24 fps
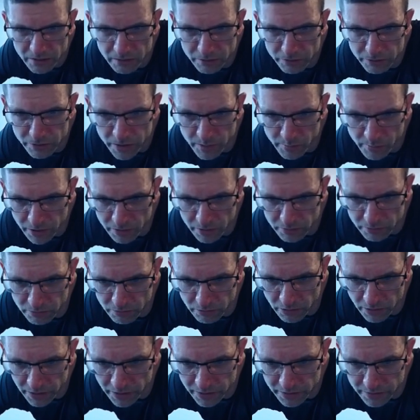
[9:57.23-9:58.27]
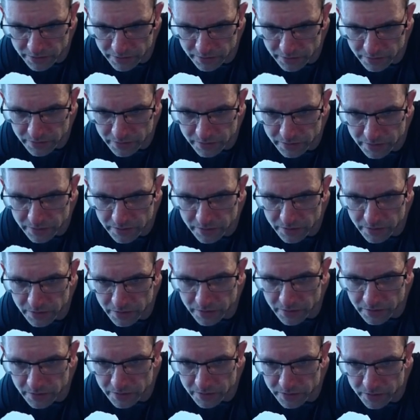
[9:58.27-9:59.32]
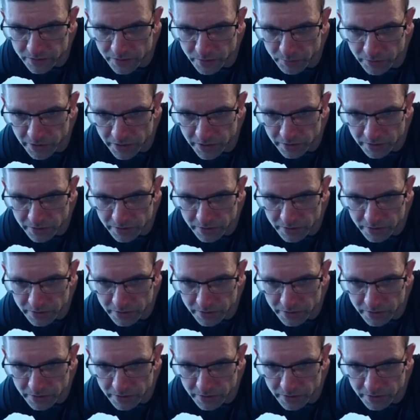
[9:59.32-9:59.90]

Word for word: theme override, uh, semi,